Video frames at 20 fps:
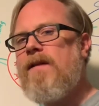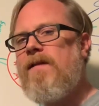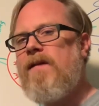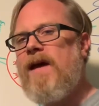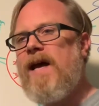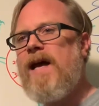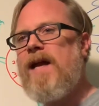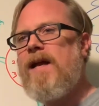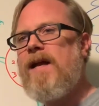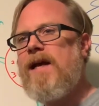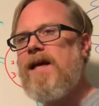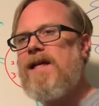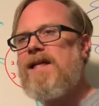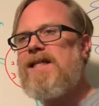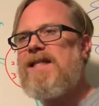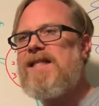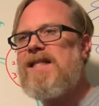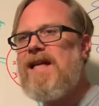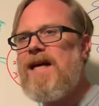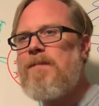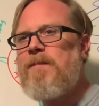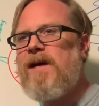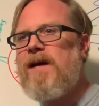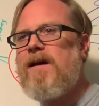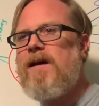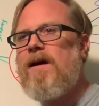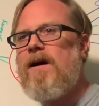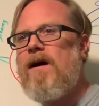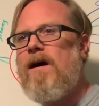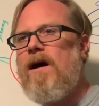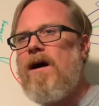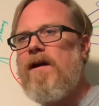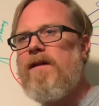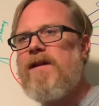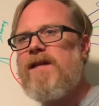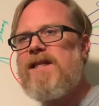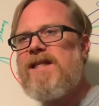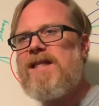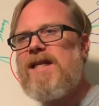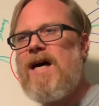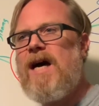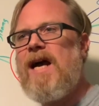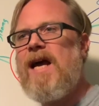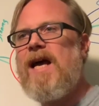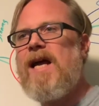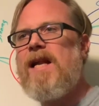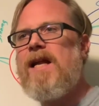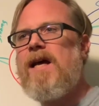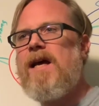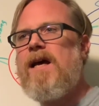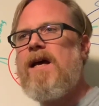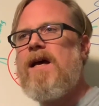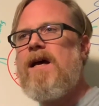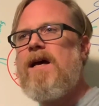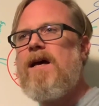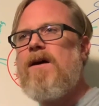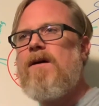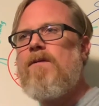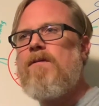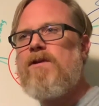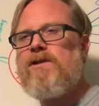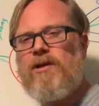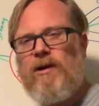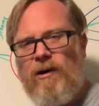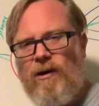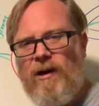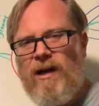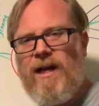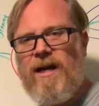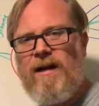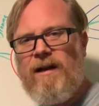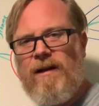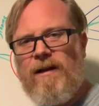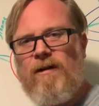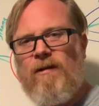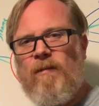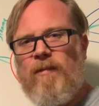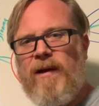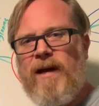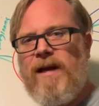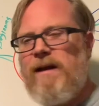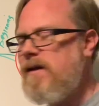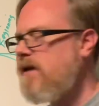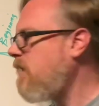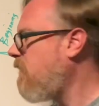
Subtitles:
that his stomach on the side was hurting a little bit.